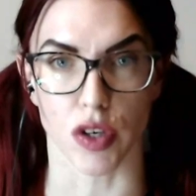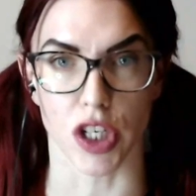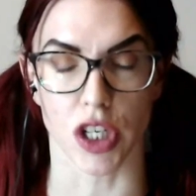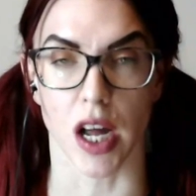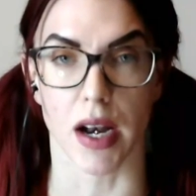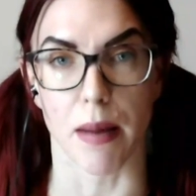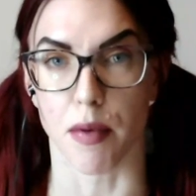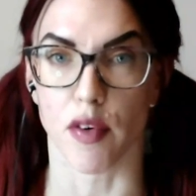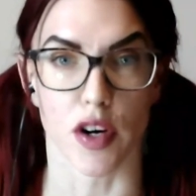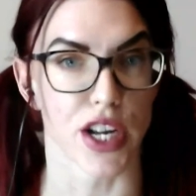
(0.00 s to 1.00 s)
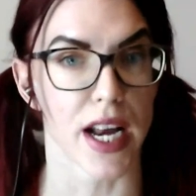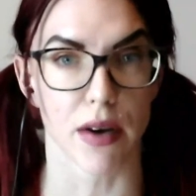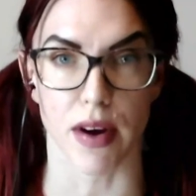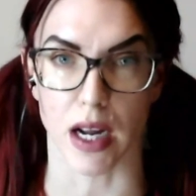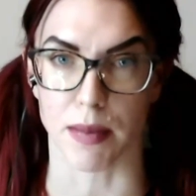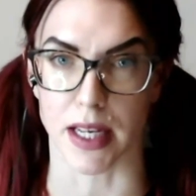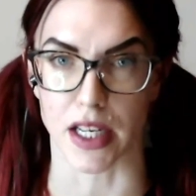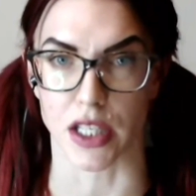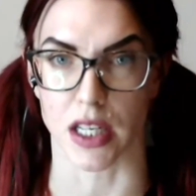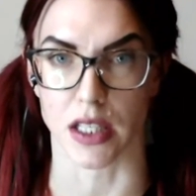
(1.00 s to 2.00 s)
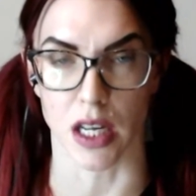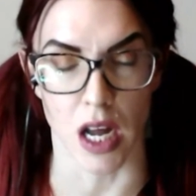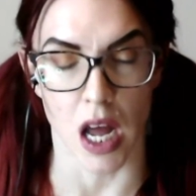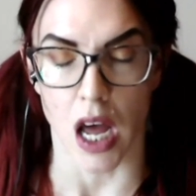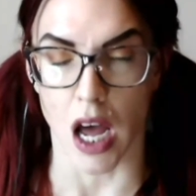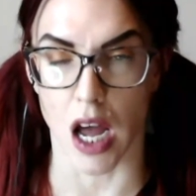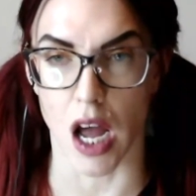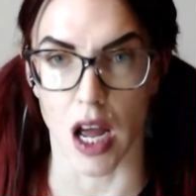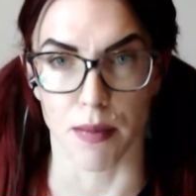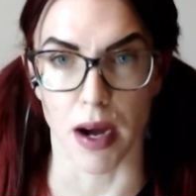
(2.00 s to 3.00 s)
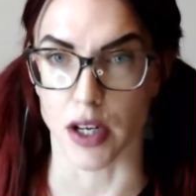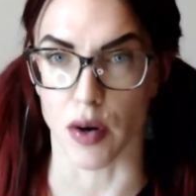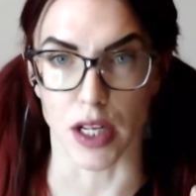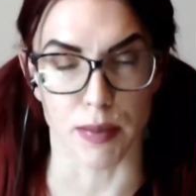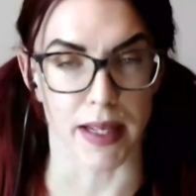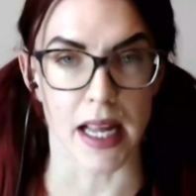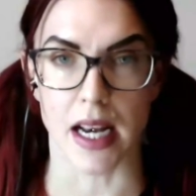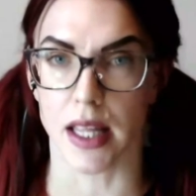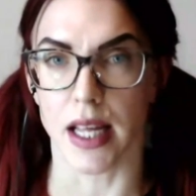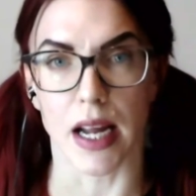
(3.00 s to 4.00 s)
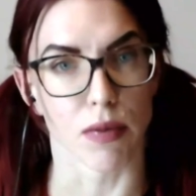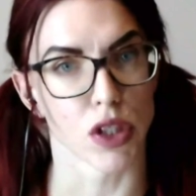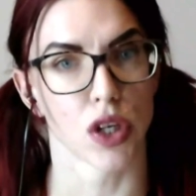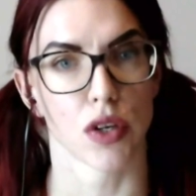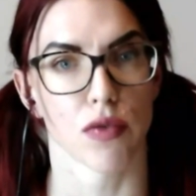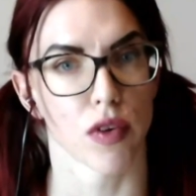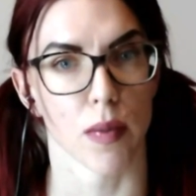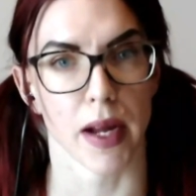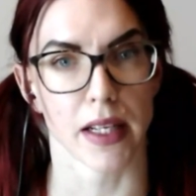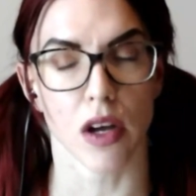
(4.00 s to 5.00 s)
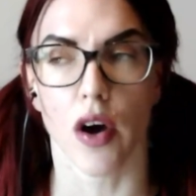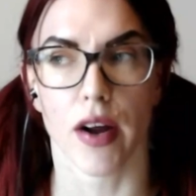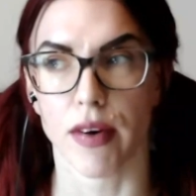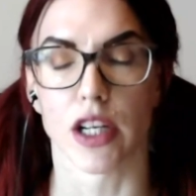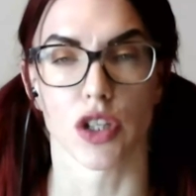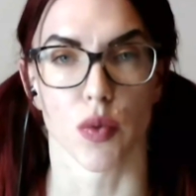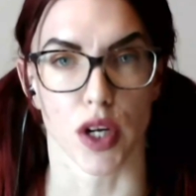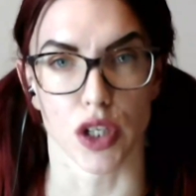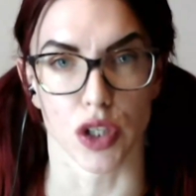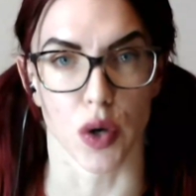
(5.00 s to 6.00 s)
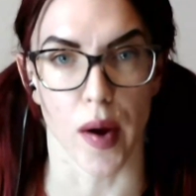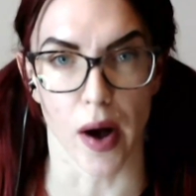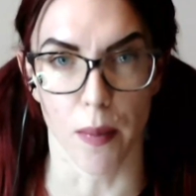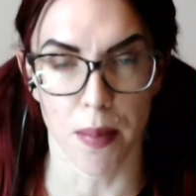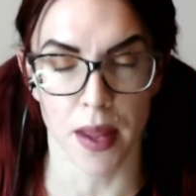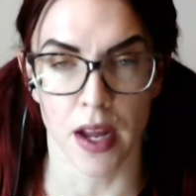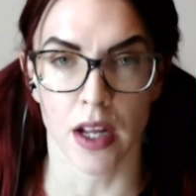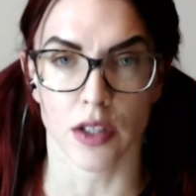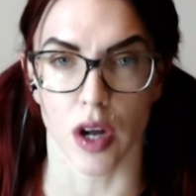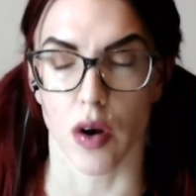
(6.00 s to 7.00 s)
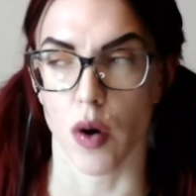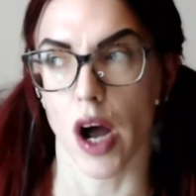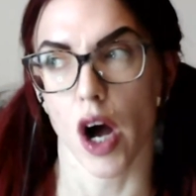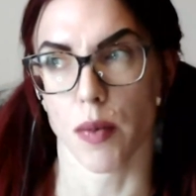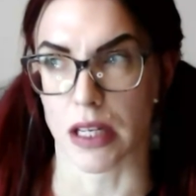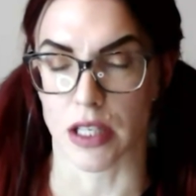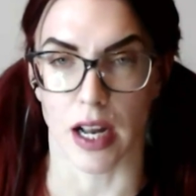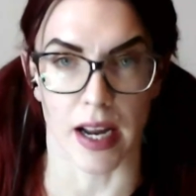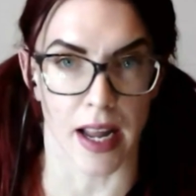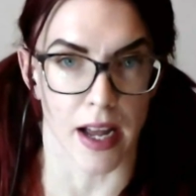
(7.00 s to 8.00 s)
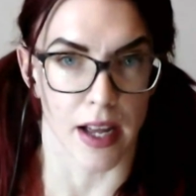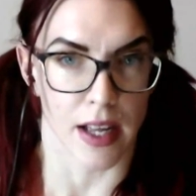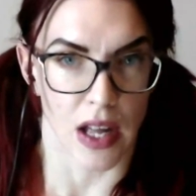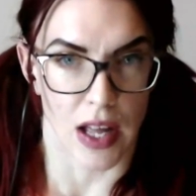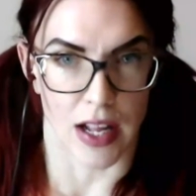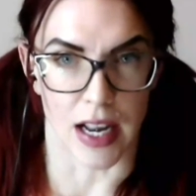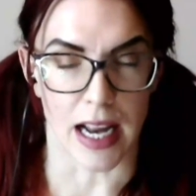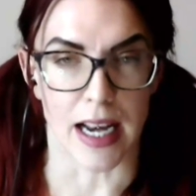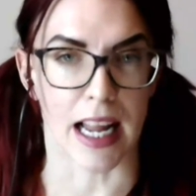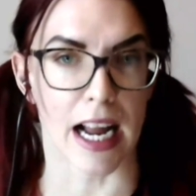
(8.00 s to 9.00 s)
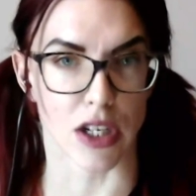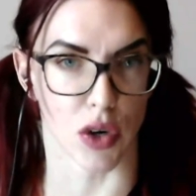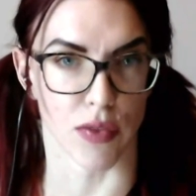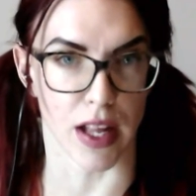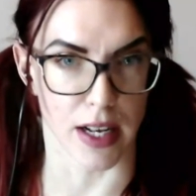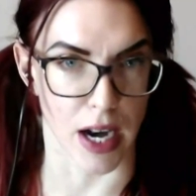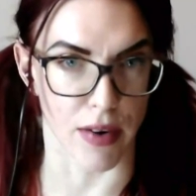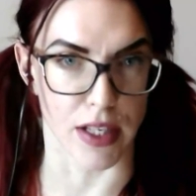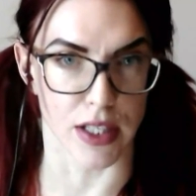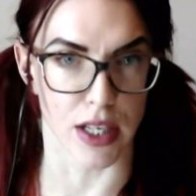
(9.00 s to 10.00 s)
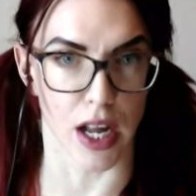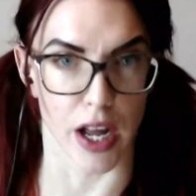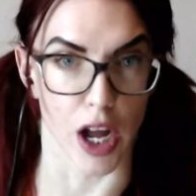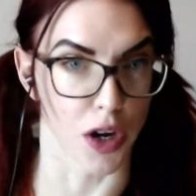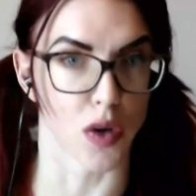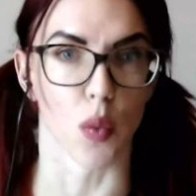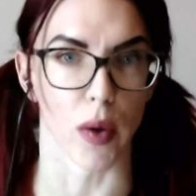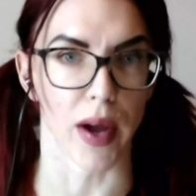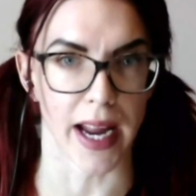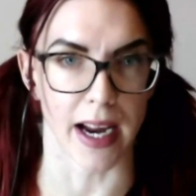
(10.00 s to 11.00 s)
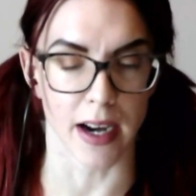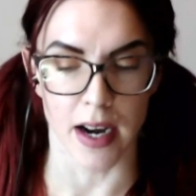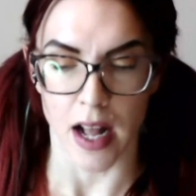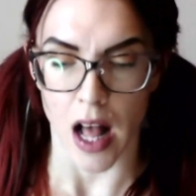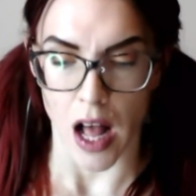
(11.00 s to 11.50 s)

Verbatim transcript: nutrition and provide you any recommendations. Um, I don't expect anything in return from it. I really just want you to do well. So I hope that's like a, an indicator of that there is a, a goodwill here.